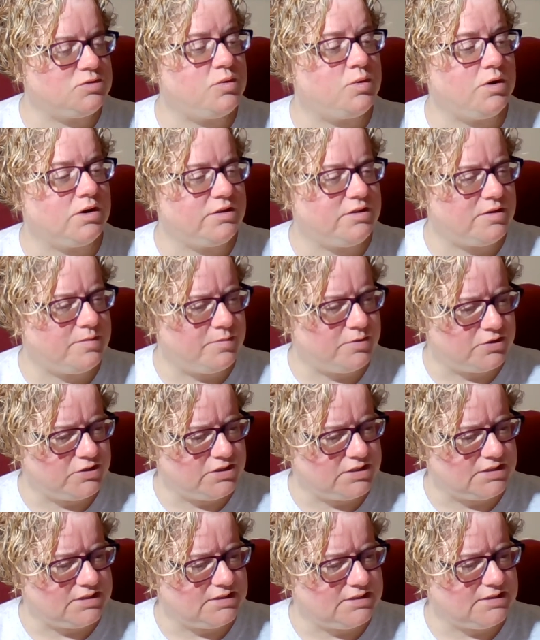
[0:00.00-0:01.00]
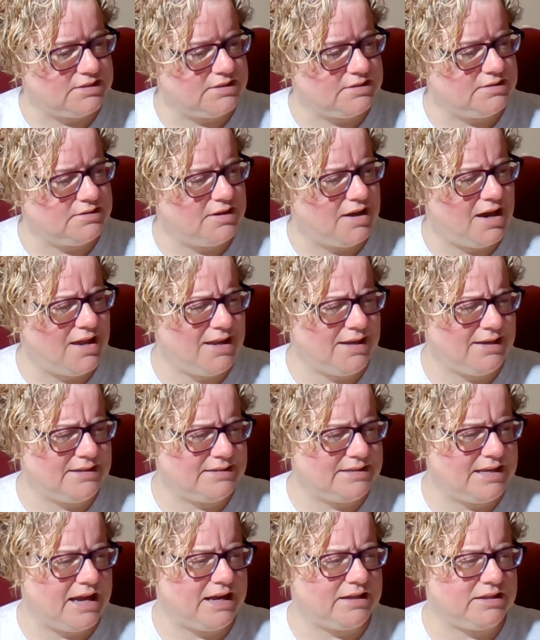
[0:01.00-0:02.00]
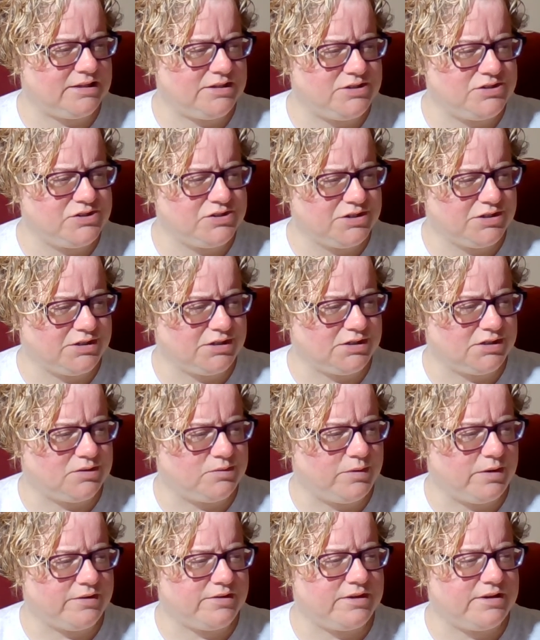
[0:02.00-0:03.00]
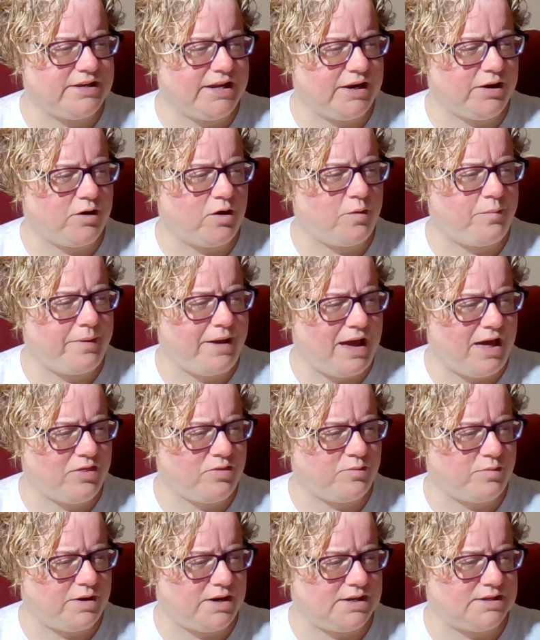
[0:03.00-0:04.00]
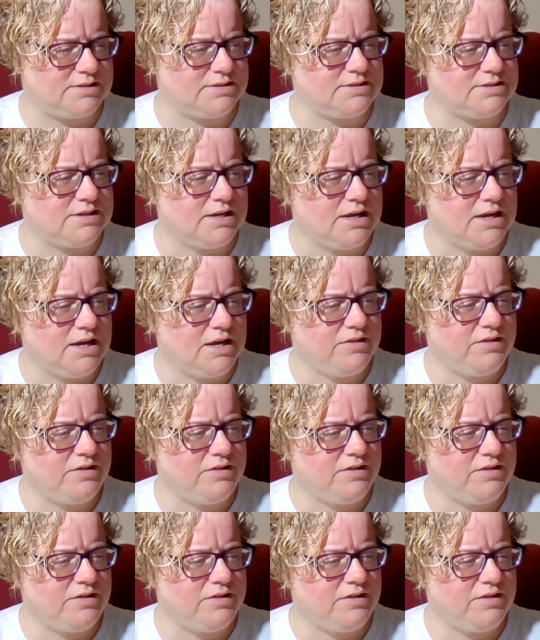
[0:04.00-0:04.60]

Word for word: toward the bushes, not exactly sure where the narrow path was